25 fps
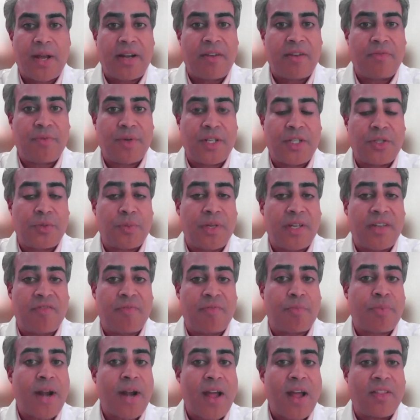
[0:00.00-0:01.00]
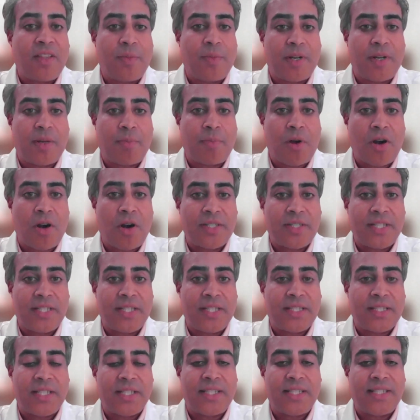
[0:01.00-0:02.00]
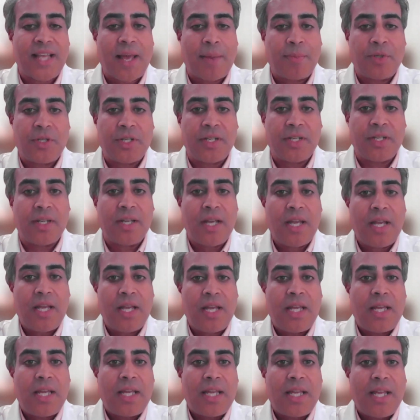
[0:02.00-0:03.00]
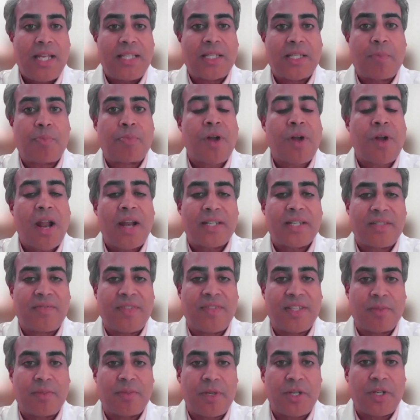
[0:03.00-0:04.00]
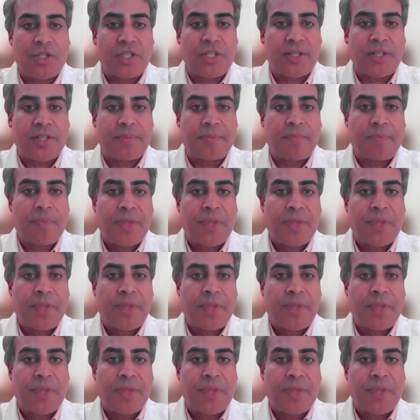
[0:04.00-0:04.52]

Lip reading: and of which we have proudly been a part since its inception, is a product of this mission.